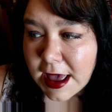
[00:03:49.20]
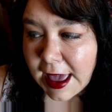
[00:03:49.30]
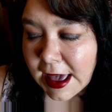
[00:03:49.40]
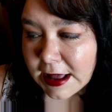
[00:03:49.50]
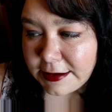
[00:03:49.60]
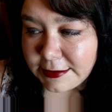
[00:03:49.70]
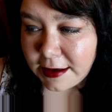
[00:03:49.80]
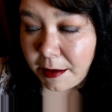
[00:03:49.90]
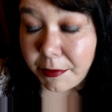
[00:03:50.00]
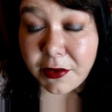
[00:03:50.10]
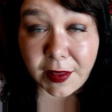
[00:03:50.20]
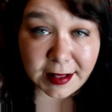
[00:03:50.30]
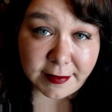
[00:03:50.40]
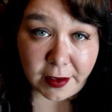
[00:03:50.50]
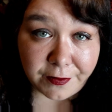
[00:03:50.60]
And so
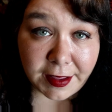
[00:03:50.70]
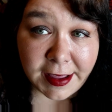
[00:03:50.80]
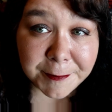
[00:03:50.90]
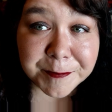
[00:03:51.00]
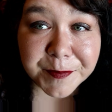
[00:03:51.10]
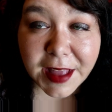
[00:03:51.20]
that's lovely.